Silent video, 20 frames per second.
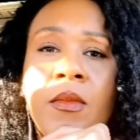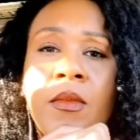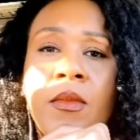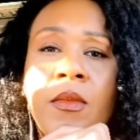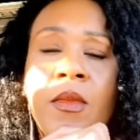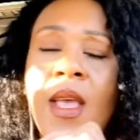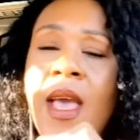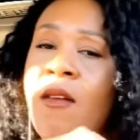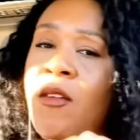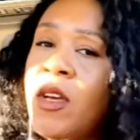
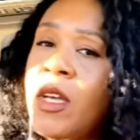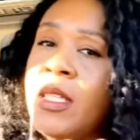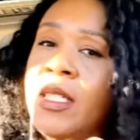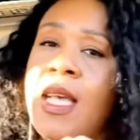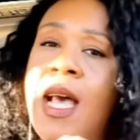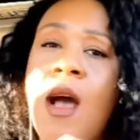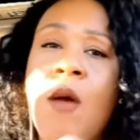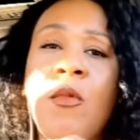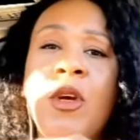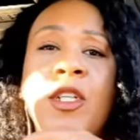Have a good
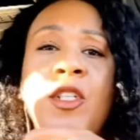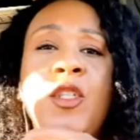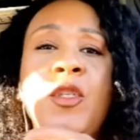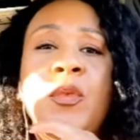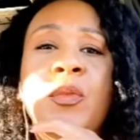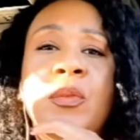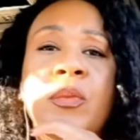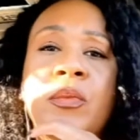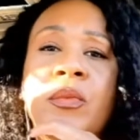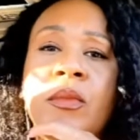time with you.
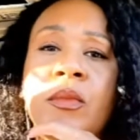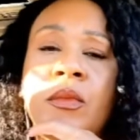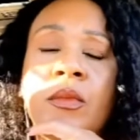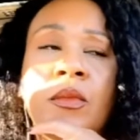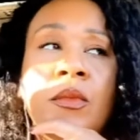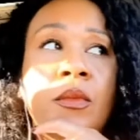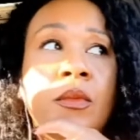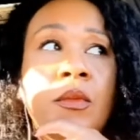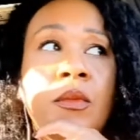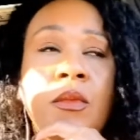
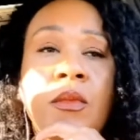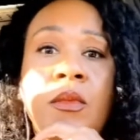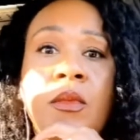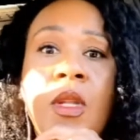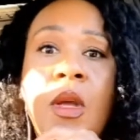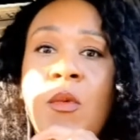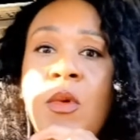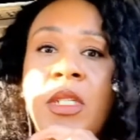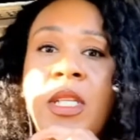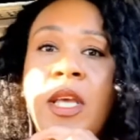
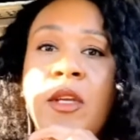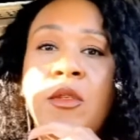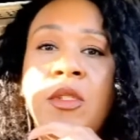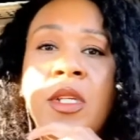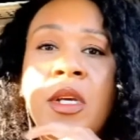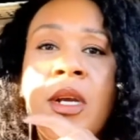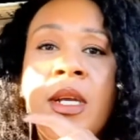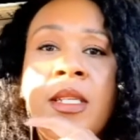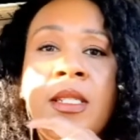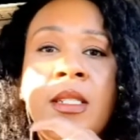They wouldn't take you
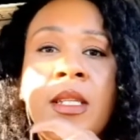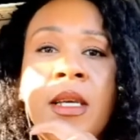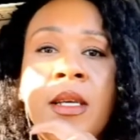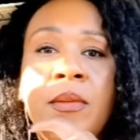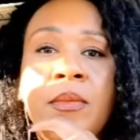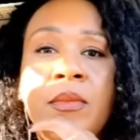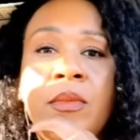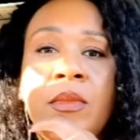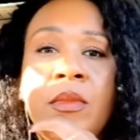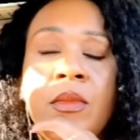seriously.
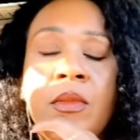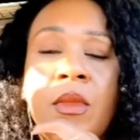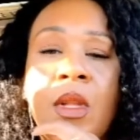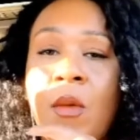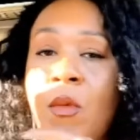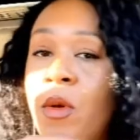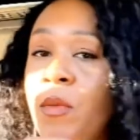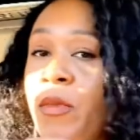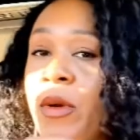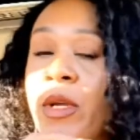They
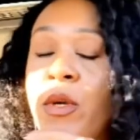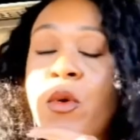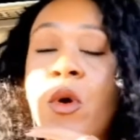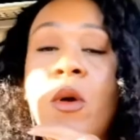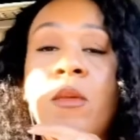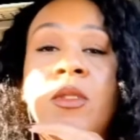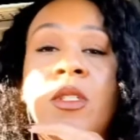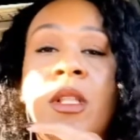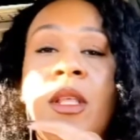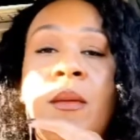wouldn't bring you
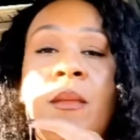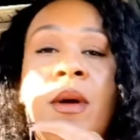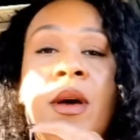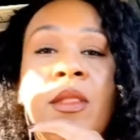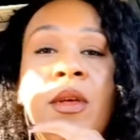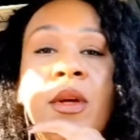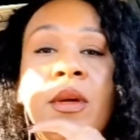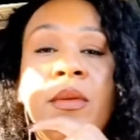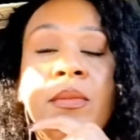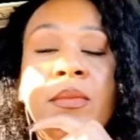home to their
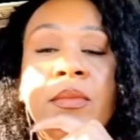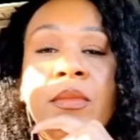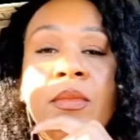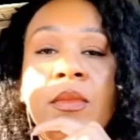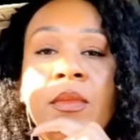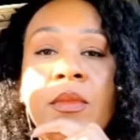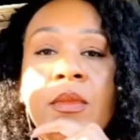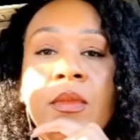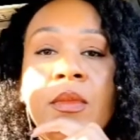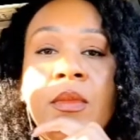mother.
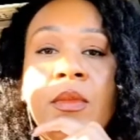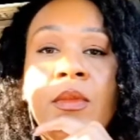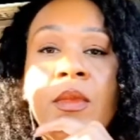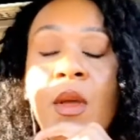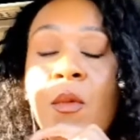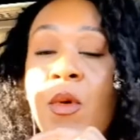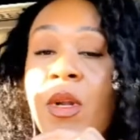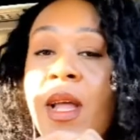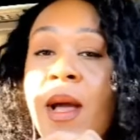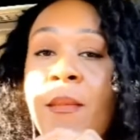They
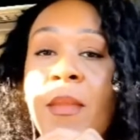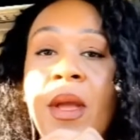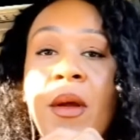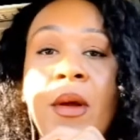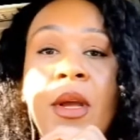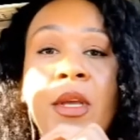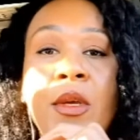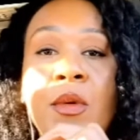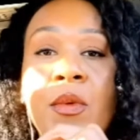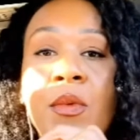would not
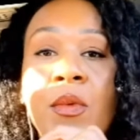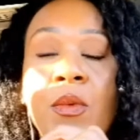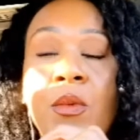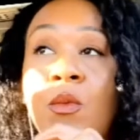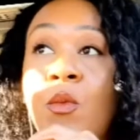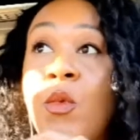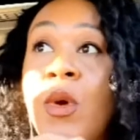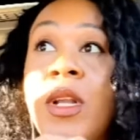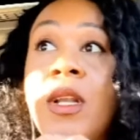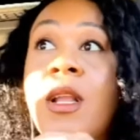marry you.
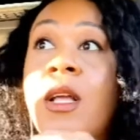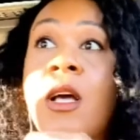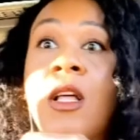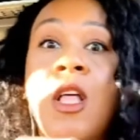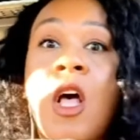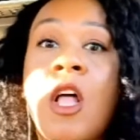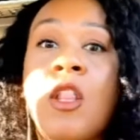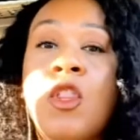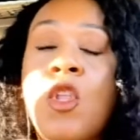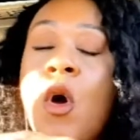
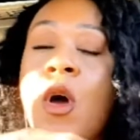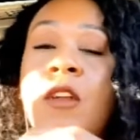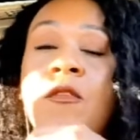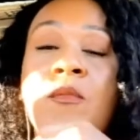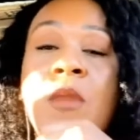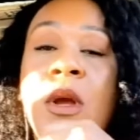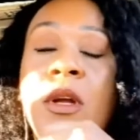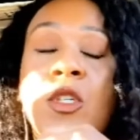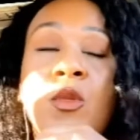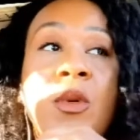A thought of
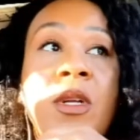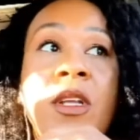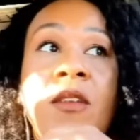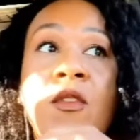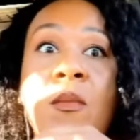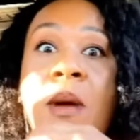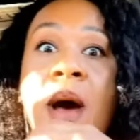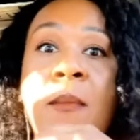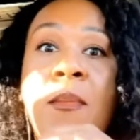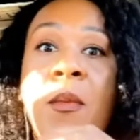marriage wouldn't
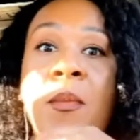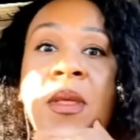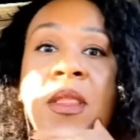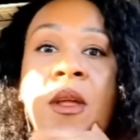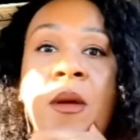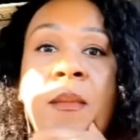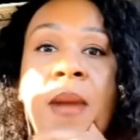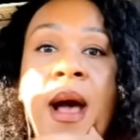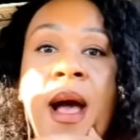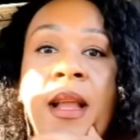even pop up in
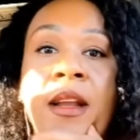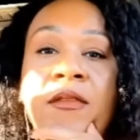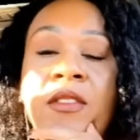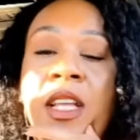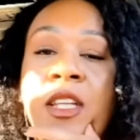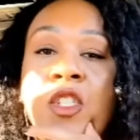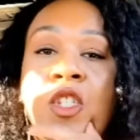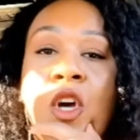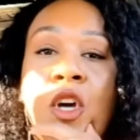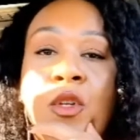their mind if
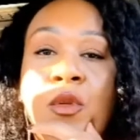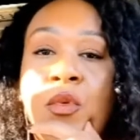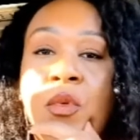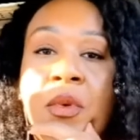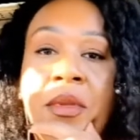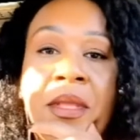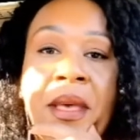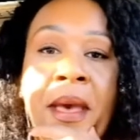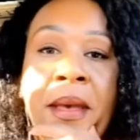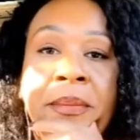they saw you
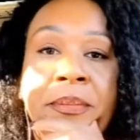doing that.